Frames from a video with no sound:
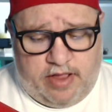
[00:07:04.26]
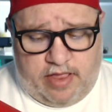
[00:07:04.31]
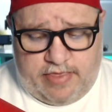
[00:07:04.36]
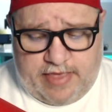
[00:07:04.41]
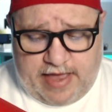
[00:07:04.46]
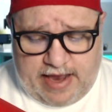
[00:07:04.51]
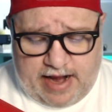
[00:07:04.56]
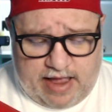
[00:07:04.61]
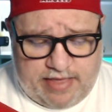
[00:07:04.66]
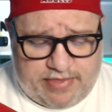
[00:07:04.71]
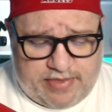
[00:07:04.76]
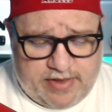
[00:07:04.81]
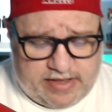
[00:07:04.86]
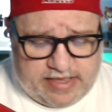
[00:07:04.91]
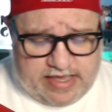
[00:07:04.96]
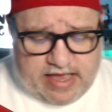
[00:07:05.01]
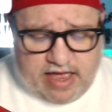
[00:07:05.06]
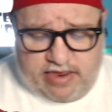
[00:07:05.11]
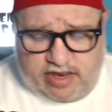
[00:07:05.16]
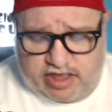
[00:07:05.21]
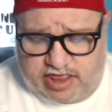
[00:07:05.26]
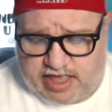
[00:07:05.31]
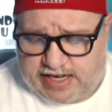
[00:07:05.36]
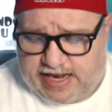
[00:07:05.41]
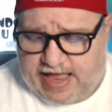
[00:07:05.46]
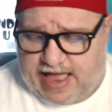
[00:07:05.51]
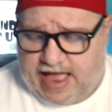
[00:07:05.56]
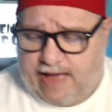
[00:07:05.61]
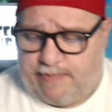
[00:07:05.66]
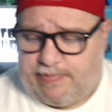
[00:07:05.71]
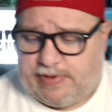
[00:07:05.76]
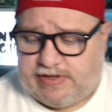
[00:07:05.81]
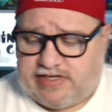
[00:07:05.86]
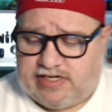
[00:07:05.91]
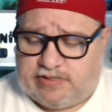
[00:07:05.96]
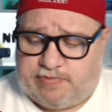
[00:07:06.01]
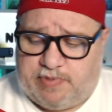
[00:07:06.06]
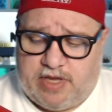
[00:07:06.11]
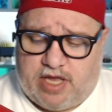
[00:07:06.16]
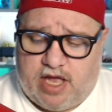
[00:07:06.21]
Then I think the other thing that happens
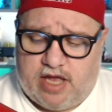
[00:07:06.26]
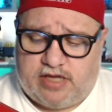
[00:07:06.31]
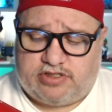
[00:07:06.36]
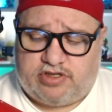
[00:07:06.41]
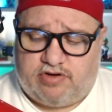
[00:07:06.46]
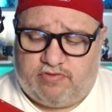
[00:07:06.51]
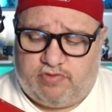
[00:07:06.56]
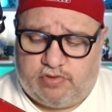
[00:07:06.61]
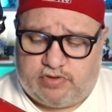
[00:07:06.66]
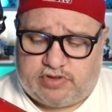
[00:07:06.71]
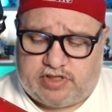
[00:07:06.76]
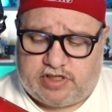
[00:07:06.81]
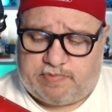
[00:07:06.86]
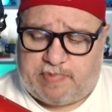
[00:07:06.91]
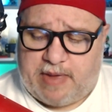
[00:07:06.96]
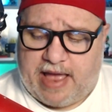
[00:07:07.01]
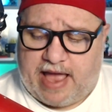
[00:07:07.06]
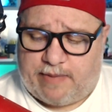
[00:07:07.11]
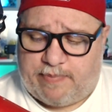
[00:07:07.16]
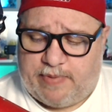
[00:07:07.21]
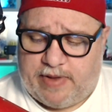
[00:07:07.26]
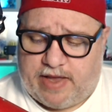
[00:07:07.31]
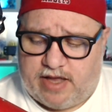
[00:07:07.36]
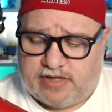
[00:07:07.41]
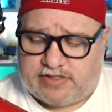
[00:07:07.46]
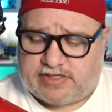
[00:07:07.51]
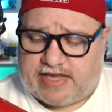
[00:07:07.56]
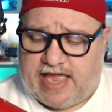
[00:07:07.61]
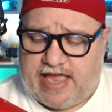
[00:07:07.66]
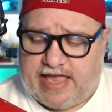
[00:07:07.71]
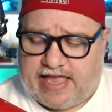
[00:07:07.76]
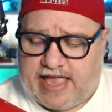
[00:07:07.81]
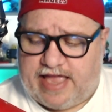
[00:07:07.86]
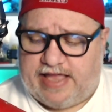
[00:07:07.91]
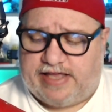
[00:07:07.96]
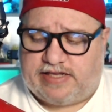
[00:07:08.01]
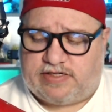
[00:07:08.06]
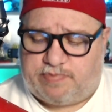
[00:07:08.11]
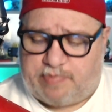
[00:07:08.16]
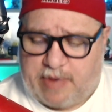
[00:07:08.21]
is, because the Roost is back, because KK
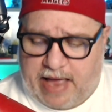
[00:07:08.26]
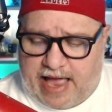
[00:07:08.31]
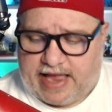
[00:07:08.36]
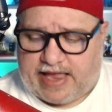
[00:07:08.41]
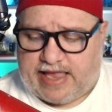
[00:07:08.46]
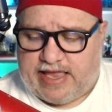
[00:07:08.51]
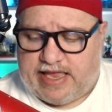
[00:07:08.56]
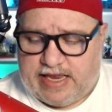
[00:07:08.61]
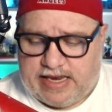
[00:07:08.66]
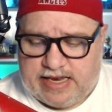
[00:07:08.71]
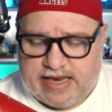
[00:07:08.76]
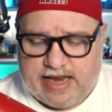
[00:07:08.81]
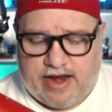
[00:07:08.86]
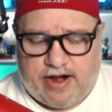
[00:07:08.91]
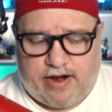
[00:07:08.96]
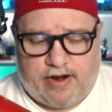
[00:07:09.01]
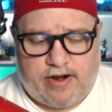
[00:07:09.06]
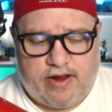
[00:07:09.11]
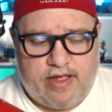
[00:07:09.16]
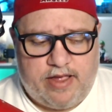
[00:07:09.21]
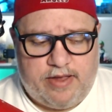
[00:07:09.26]
is back in there,